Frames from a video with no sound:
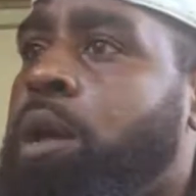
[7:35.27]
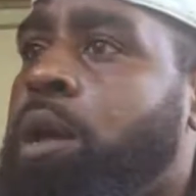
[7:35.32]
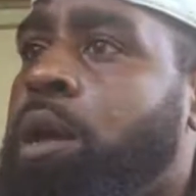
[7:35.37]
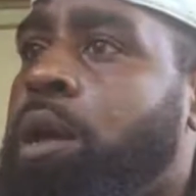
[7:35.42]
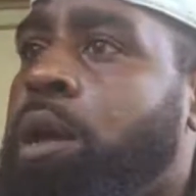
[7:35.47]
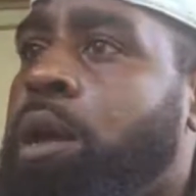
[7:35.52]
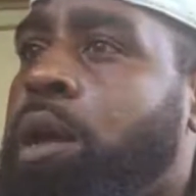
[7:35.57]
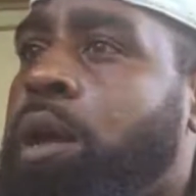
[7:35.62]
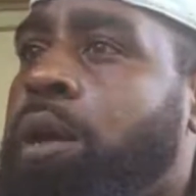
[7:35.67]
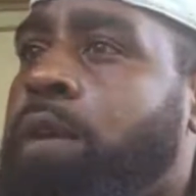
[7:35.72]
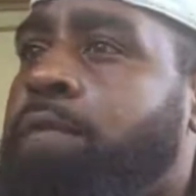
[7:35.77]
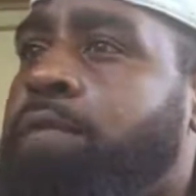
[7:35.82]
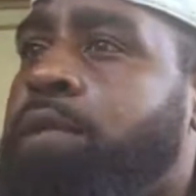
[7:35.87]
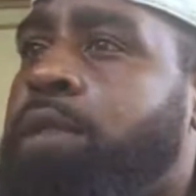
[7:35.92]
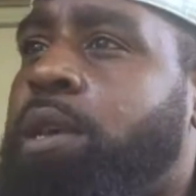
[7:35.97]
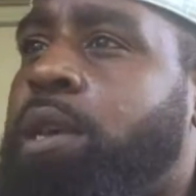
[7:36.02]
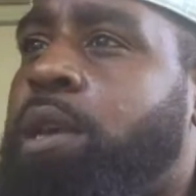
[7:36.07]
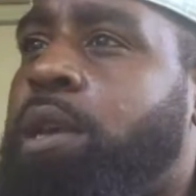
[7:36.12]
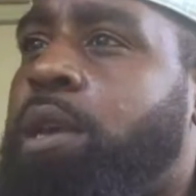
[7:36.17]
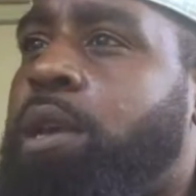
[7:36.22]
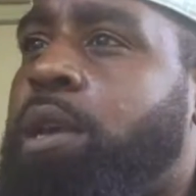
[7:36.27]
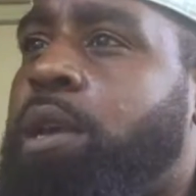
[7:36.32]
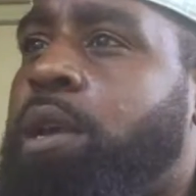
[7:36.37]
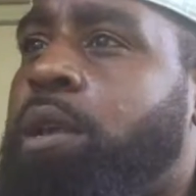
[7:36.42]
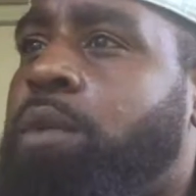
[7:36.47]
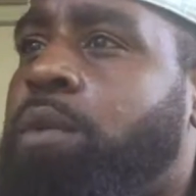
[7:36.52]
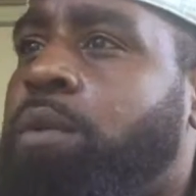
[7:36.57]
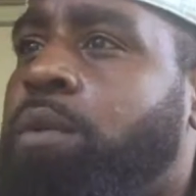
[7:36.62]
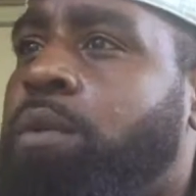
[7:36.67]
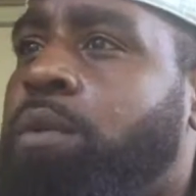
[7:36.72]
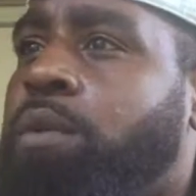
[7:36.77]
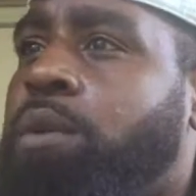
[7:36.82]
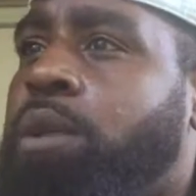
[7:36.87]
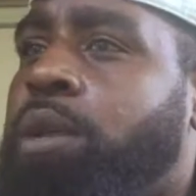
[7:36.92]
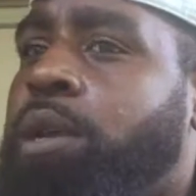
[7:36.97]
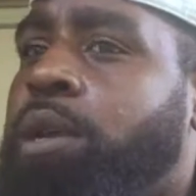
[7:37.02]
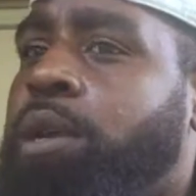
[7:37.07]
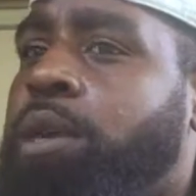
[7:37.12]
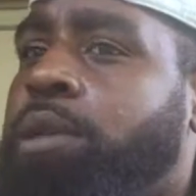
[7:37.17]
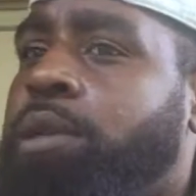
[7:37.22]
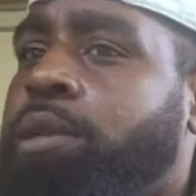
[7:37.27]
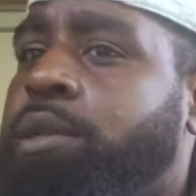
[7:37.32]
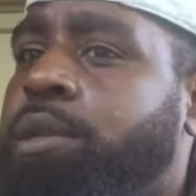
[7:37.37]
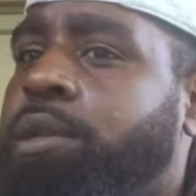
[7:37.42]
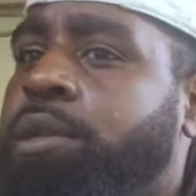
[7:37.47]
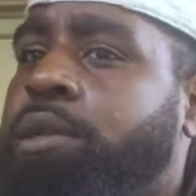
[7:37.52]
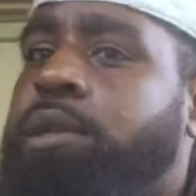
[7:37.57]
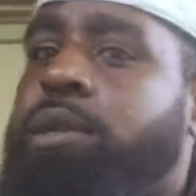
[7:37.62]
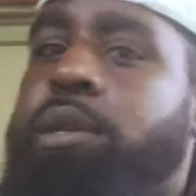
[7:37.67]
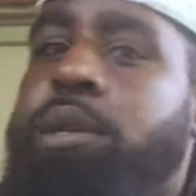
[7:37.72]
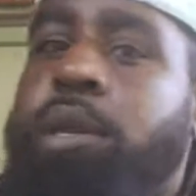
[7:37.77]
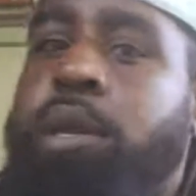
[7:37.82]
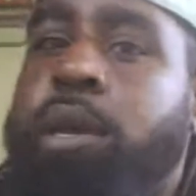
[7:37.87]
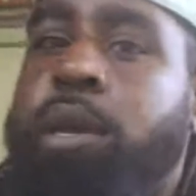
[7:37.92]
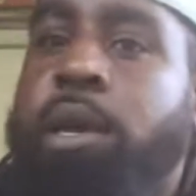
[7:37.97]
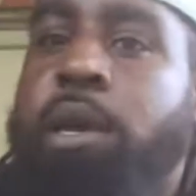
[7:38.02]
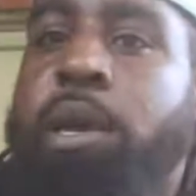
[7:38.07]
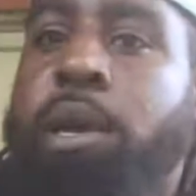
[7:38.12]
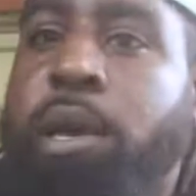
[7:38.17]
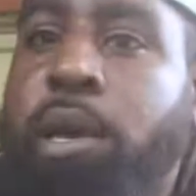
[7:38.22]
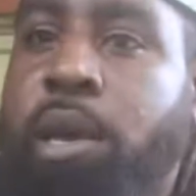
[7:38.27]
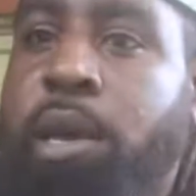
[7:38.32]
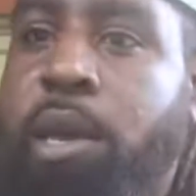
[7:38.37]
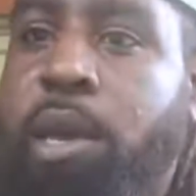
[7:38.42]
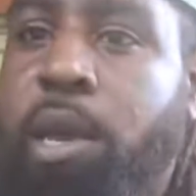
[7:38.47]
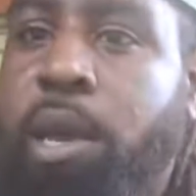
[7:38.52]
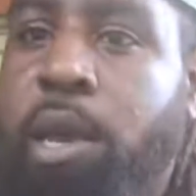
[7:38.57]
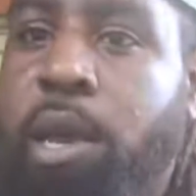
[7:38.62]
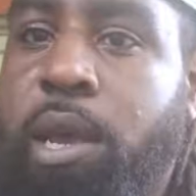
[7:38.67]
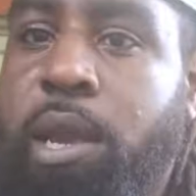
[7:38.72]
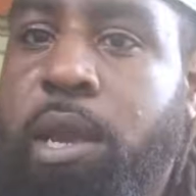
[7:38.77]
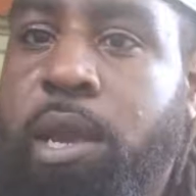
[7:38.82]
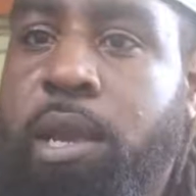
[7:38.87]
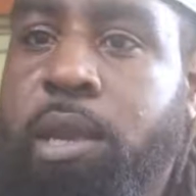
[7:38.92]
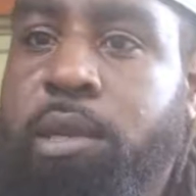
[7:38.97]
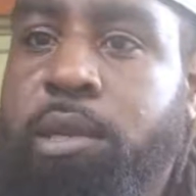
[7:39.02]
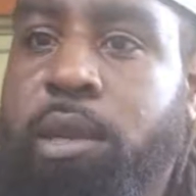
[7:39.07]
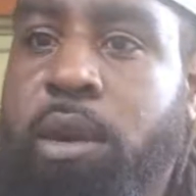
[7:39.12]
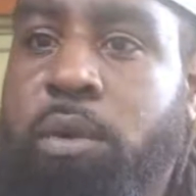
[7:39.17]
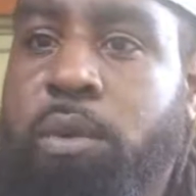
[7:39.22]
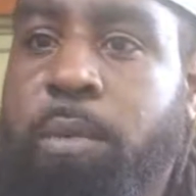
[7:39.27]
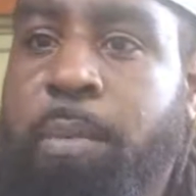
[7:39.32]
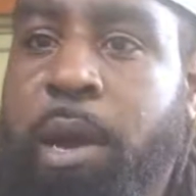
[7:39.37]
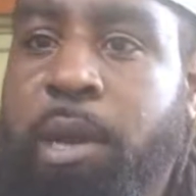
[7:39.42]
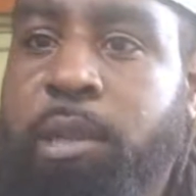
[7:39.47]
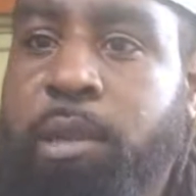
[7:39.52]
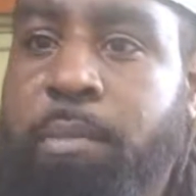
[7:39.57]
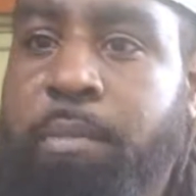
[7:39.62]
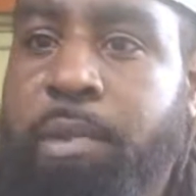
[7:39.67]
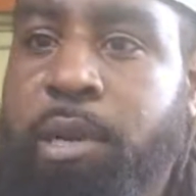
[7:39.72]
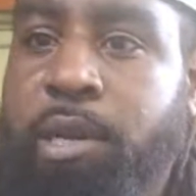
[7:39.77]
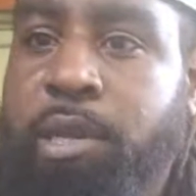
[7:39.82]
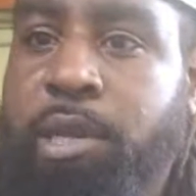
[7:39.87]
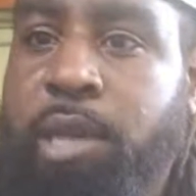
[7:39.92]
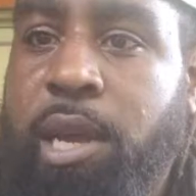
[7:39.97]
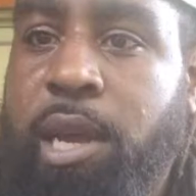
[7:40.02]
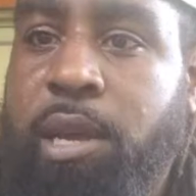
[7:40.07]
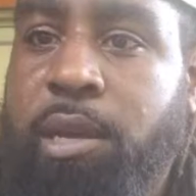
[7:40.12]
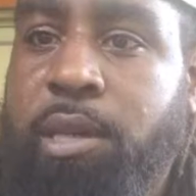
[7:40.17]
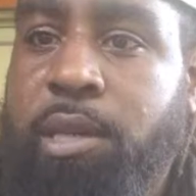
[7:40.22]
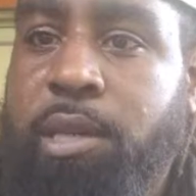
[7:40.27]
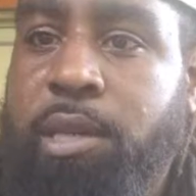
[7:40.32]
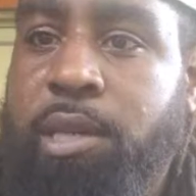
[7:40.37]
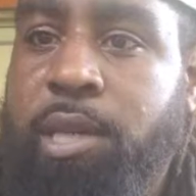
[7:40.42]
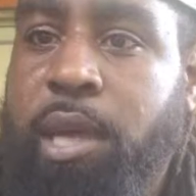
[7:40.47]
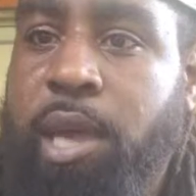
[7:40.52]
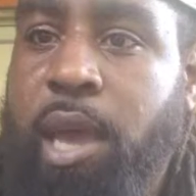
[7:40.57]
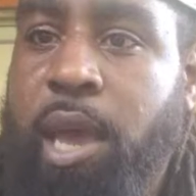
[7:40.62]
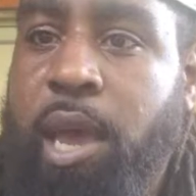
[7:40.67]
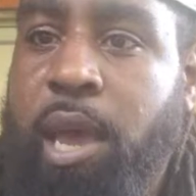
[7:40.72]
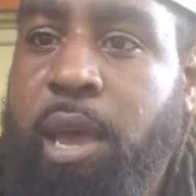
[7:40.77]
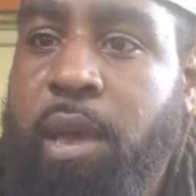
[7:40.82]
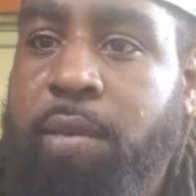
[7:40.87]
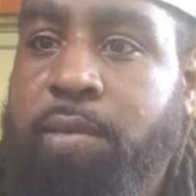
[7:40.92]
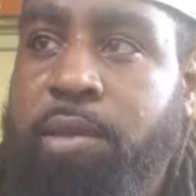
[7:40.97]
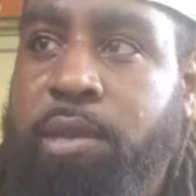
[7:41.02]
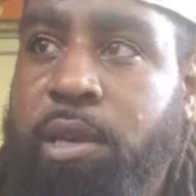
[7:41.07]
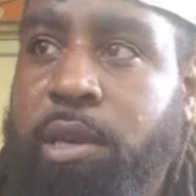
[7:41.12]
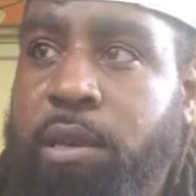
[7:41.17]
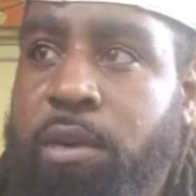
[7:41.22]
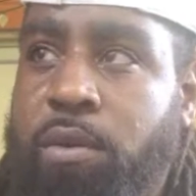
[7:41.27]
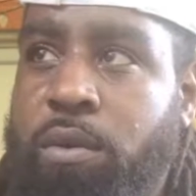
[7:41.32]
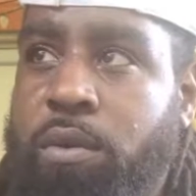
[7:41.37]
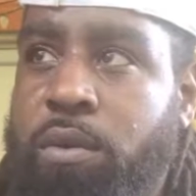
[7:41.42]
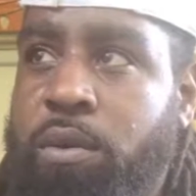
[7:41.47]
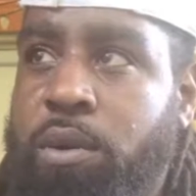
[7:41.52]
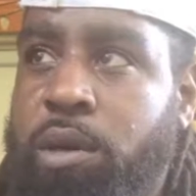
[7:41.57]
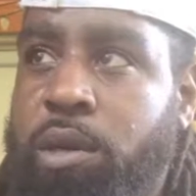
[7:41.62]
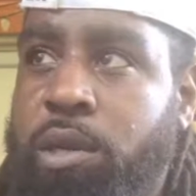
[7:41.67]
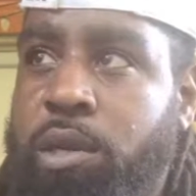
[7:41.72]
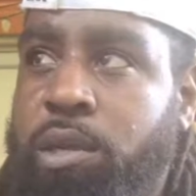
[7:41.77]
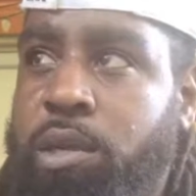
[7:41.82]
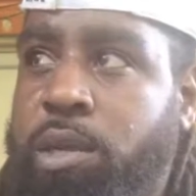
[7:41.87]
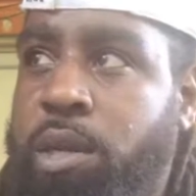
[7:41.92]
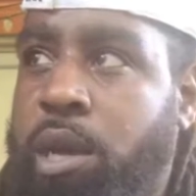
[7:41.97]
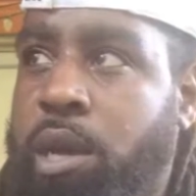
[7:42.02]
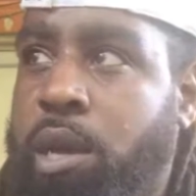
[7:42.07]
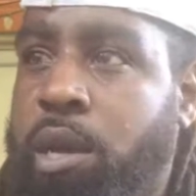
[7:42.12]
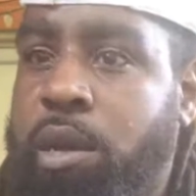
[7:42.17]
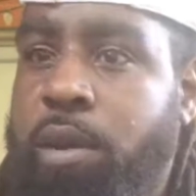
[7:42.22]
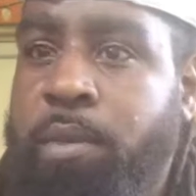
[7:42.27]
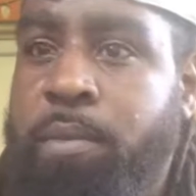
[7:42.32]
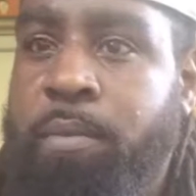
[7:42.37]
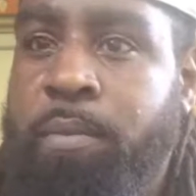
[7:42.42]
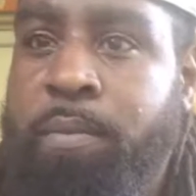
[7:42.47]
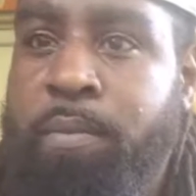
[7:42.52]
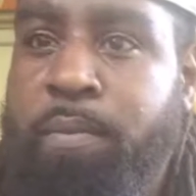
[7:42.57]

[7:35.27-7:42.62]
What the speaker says: Cavs and Hornets. It is. So we're about to bust down this Cavs and Hornets game.